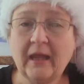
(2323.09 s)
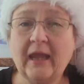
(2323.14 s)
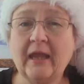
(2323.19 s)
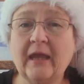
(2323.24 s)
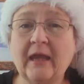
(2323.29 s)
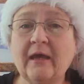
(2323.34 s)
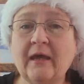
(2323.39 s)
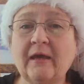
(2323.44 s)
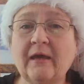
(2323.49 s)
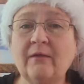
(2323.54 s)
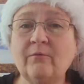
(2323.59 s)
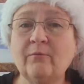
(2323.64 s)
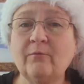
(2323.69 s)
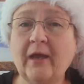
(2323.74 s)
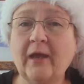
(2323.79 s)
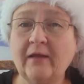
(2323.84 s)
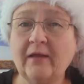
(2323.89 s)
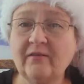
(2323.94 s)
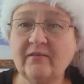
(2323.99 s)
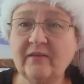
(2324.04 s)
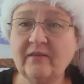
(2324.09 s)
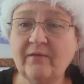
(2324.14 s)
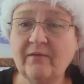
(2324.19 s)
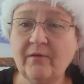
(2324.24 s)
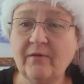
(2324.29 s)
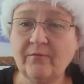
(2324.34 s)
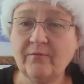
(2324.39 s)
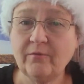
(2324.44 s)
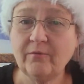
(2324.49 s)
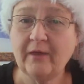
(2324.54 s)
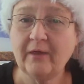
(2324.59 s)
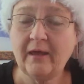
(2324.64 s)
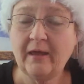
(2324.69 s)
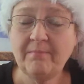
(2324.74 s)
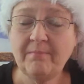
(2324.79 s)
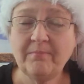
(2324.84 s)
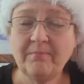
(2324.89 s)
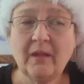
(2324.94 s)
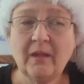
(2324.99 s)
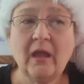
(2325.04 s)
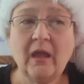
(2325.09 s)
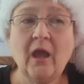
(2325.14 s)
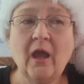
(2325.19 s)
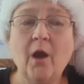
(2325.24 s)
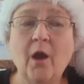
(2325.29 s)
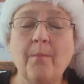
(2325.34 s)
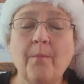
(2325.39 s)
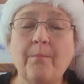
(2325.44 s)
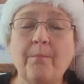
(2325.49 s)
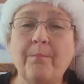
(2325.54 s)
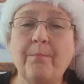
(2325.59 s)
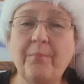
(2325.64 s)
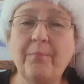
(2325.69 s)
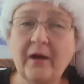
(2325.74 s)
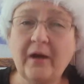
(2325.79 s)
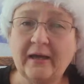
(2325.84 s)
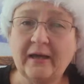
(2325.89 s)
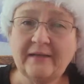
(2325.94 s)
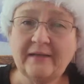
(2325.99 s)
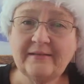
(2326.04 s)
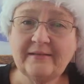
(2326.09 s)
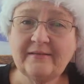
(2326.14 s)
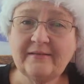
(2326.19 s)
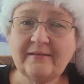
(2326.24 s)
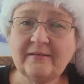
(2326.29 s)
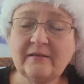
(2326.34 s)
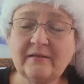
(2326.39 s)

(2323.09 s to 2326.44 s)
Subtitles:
and we had to save up for that. But